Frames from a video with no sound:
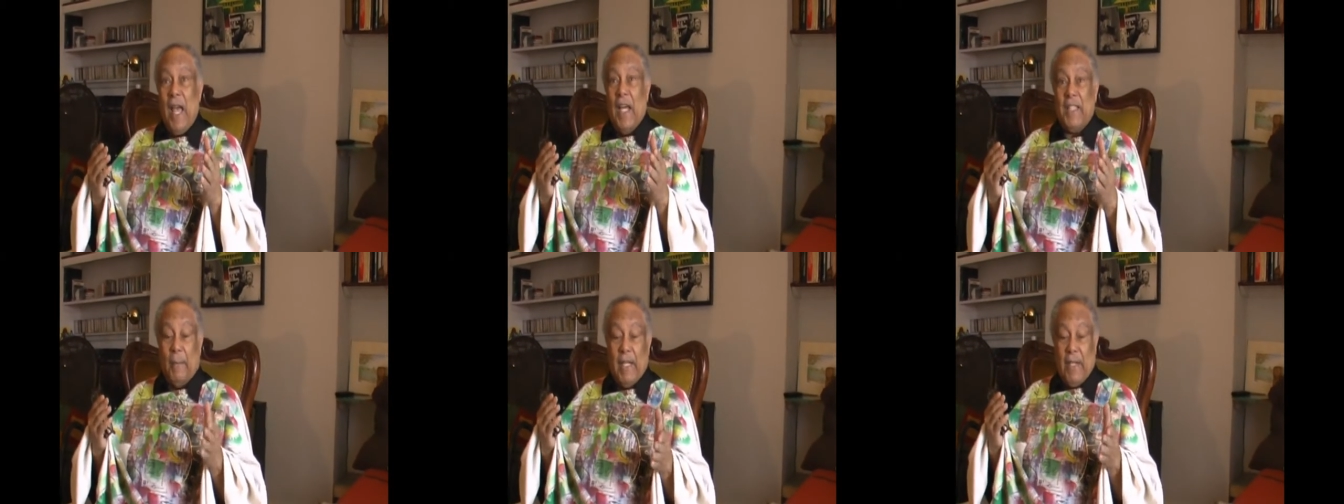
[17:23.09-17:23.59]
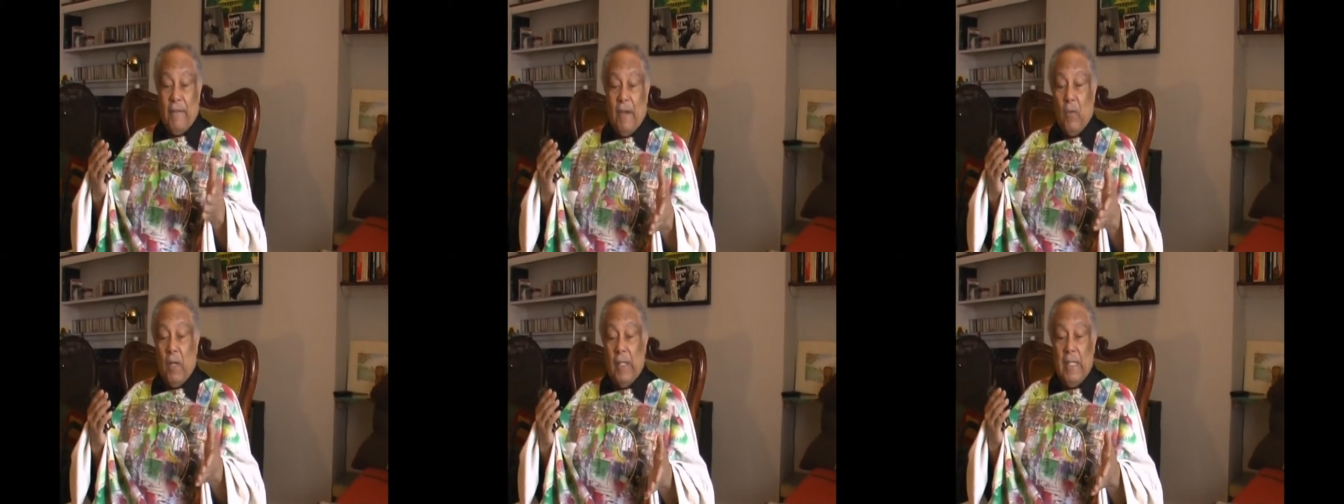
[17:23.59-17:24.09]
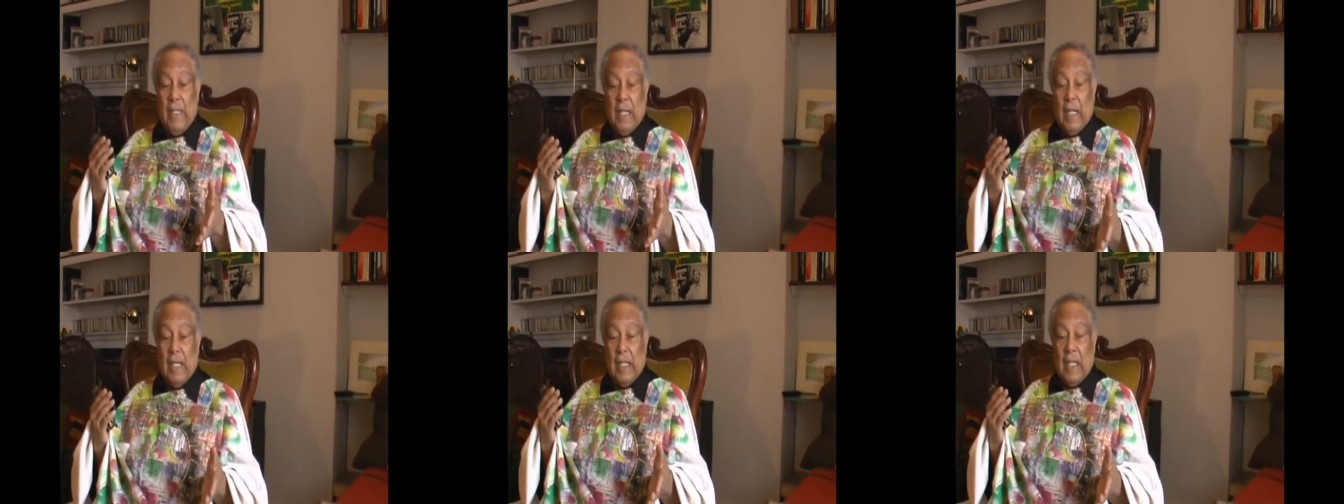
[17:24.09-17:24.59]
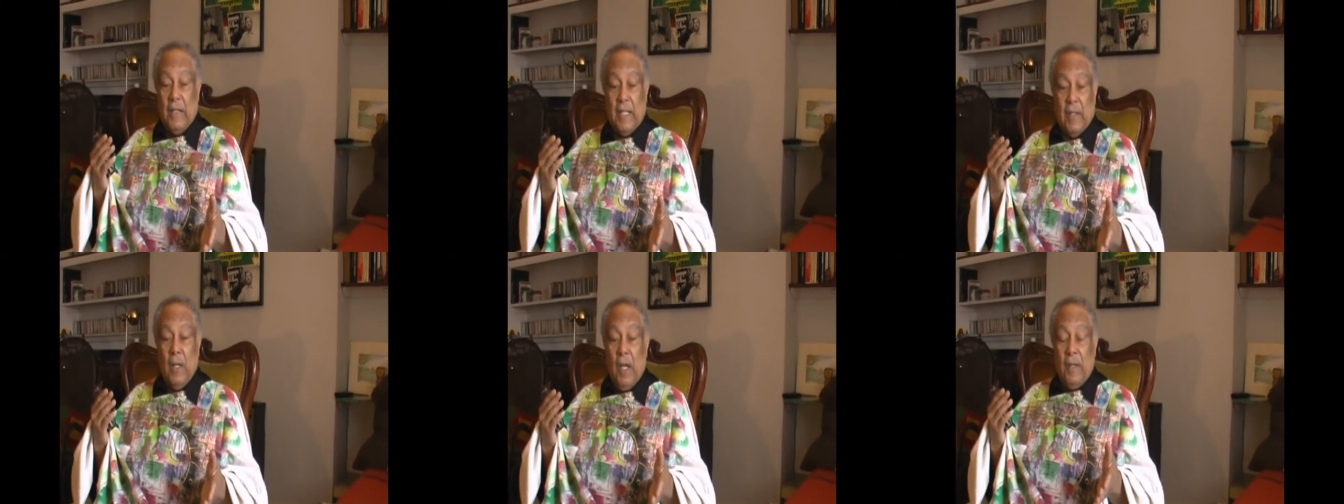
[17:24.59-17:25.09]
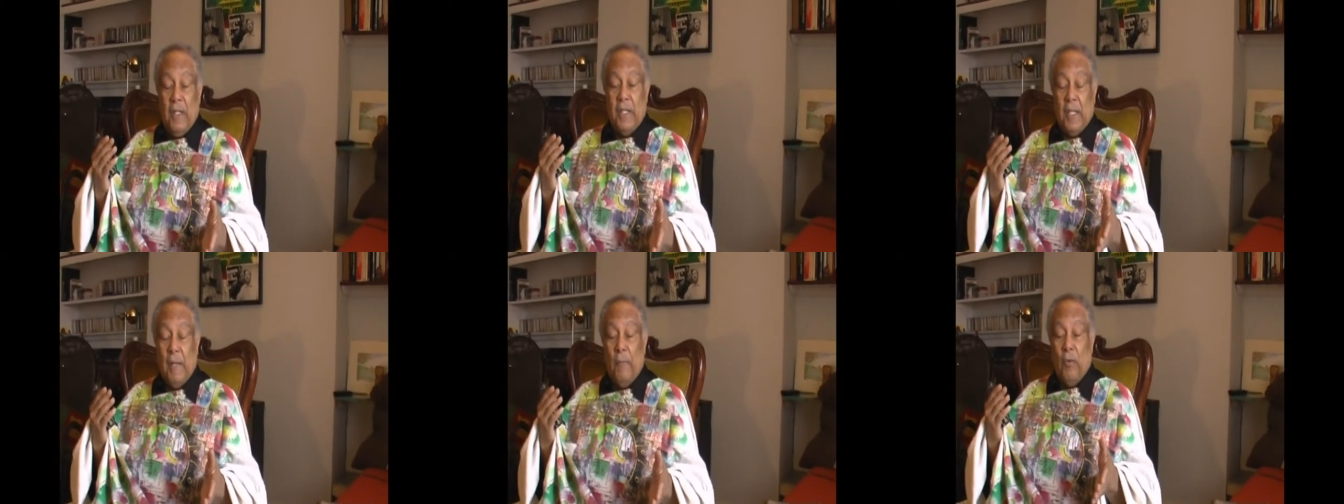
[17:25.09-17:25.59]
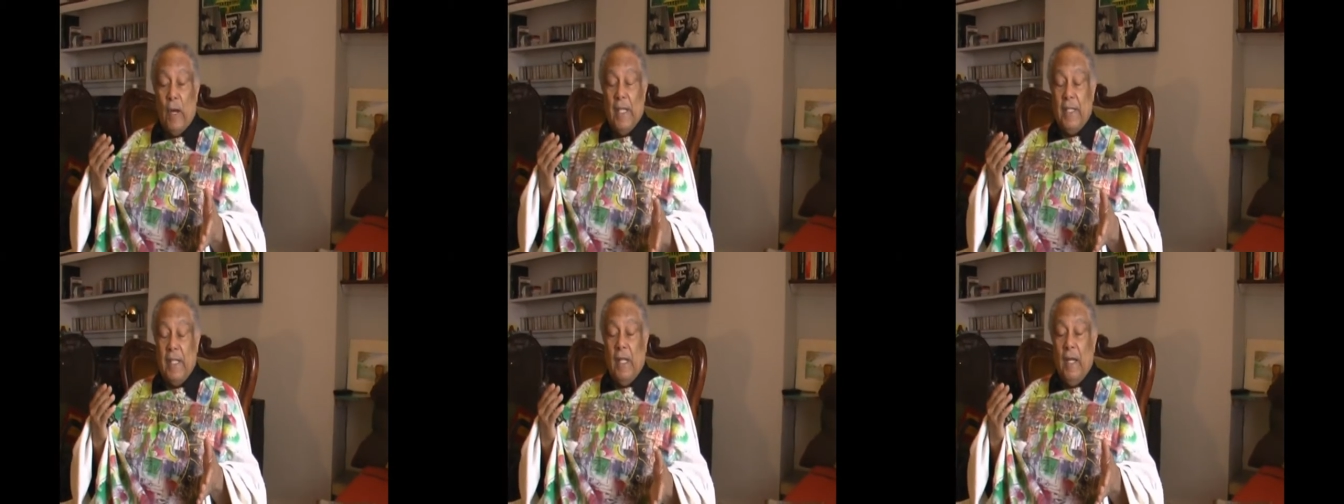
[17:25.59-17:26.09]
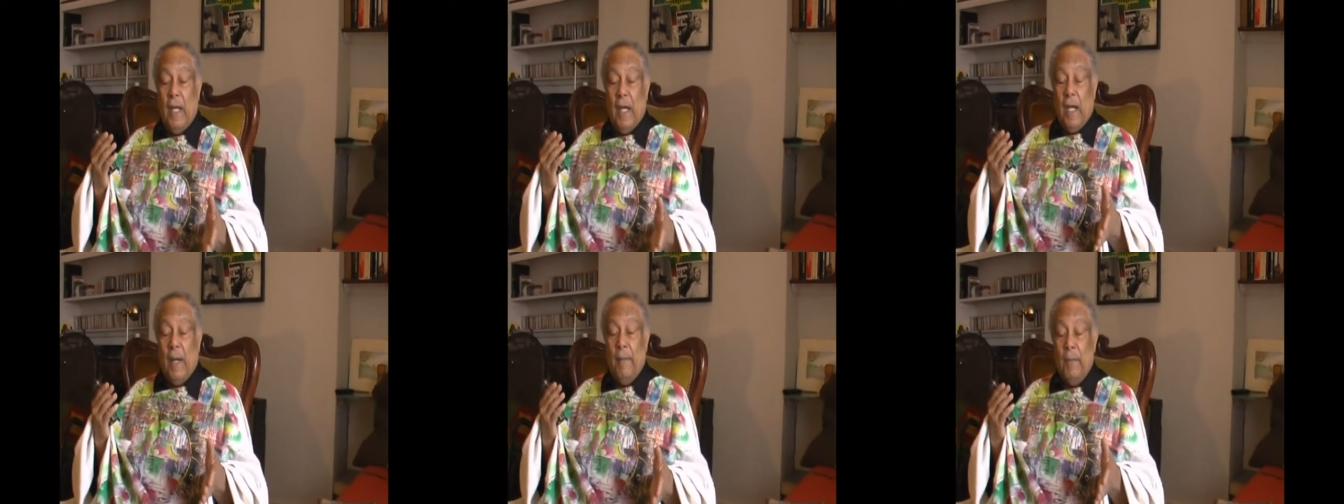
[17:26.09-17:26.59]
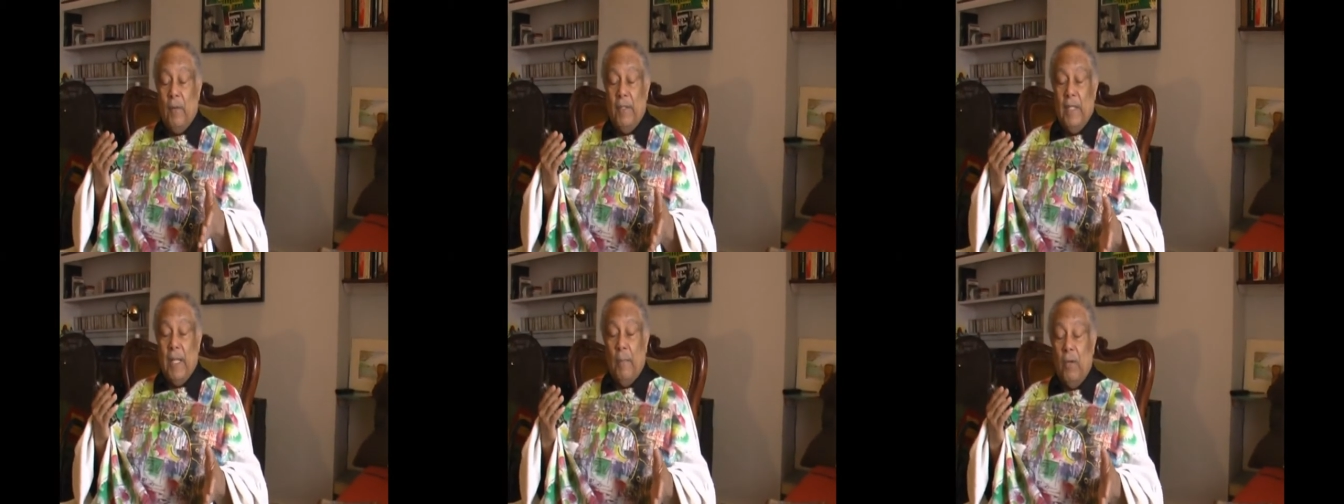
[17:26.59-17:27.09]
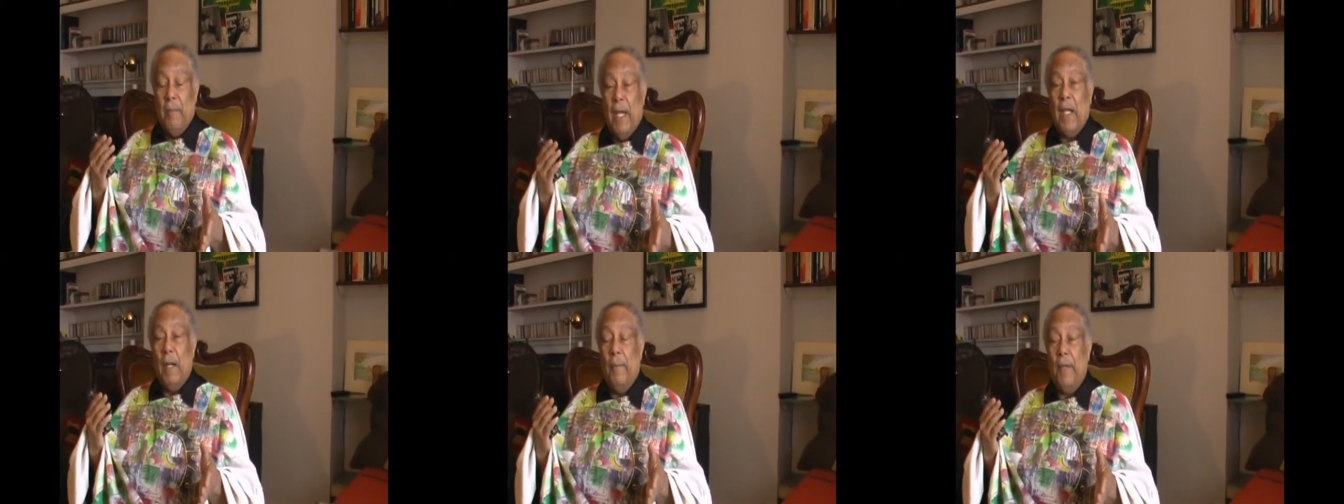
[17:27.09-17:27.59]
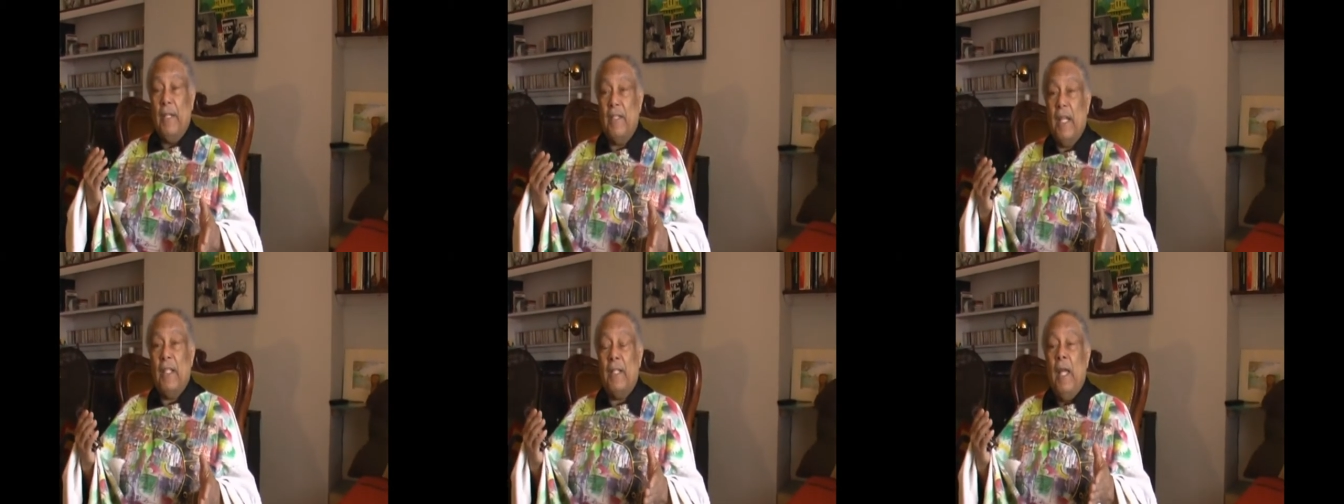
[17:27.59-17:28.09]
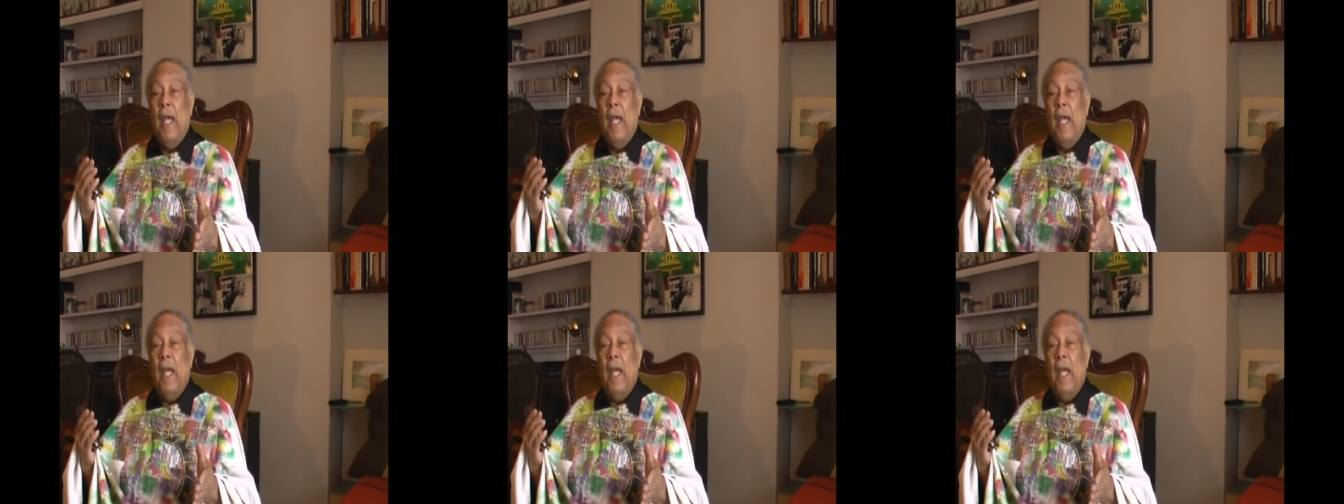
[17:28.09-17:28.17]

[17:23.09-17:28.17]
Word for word: As a matter of fact, one of these articles this um, writer um, did about my company said